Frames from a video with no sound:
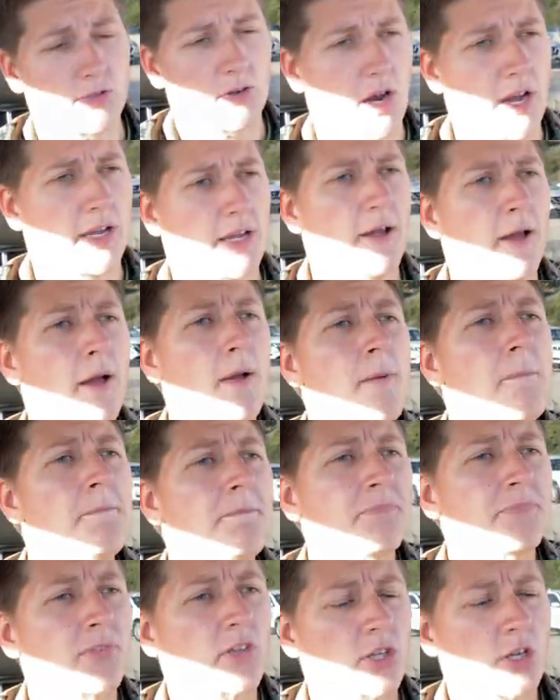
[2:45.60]
right,
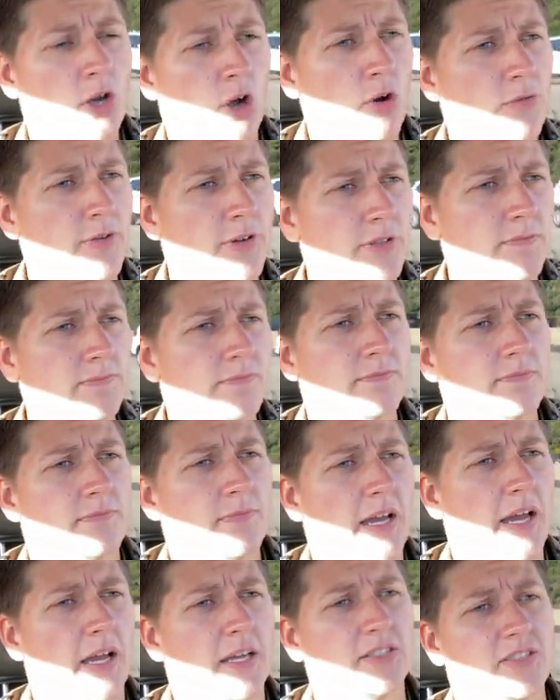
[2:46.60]
COVID
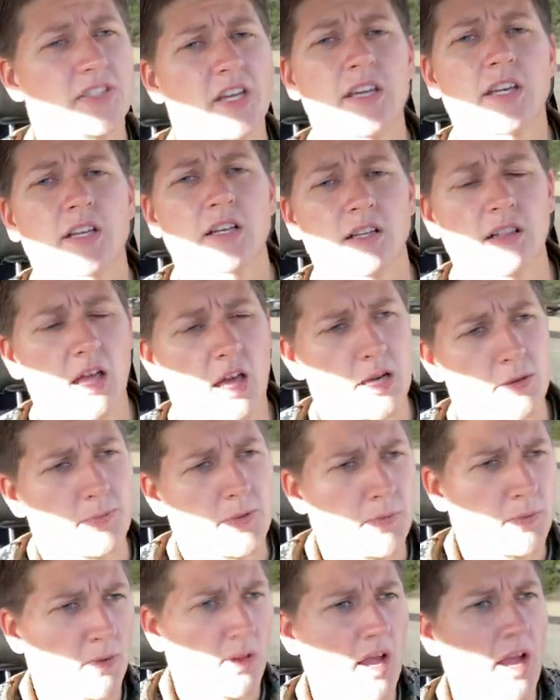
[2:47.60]
has taken a lot of
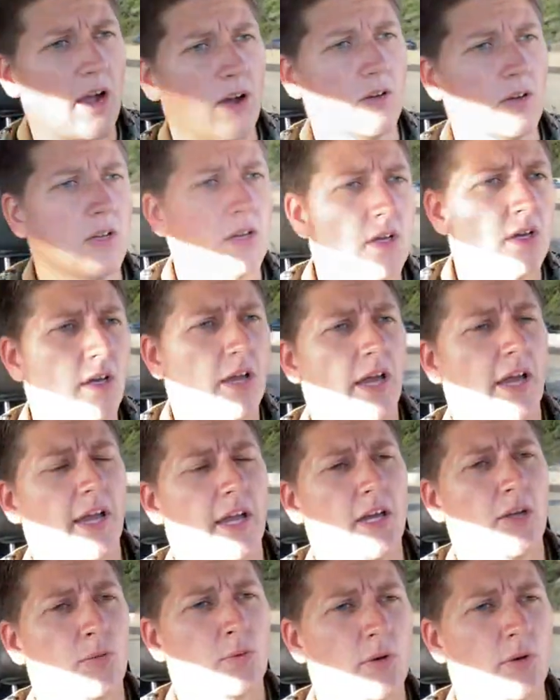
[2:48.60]
people out, and